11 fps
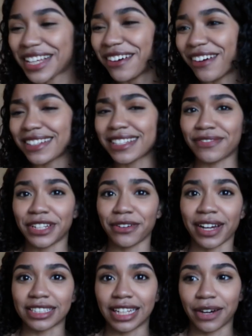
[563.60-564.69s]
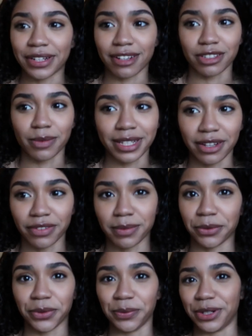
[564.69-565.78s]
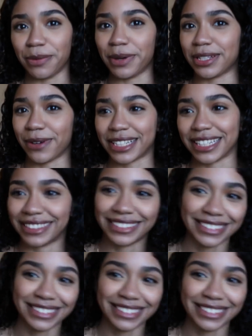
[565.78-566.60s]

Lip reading: Why is this video actually how I talk to myself in my room when nobody's watching?